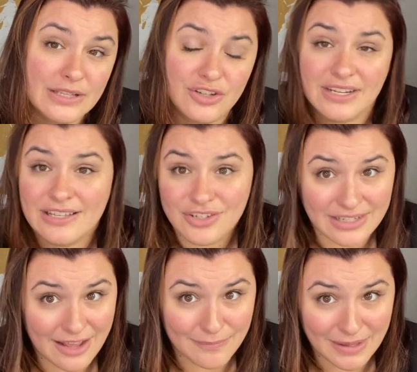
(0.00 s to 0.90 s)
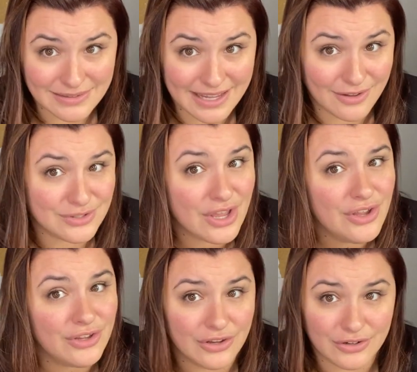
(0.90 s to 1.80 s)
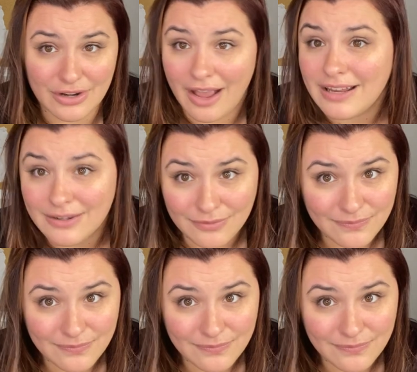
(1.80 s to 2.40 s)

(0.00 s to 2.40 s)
kids are gonna have meltdowns. They're gonna